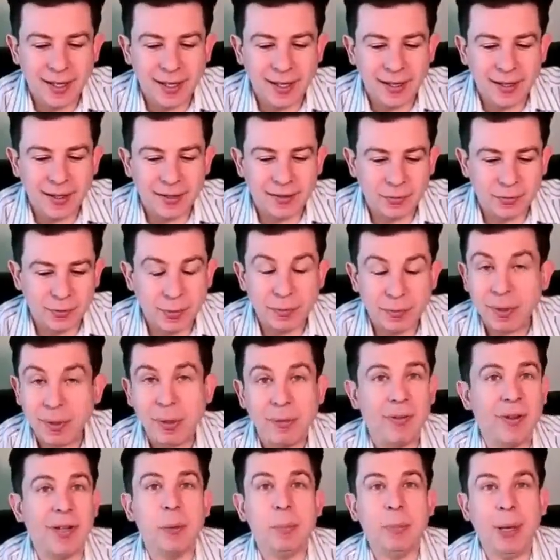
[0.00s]
uh, it's something I'm
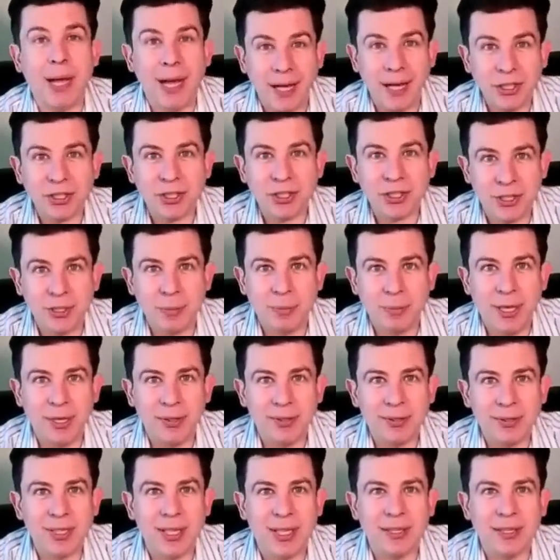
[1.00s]
very passionate about.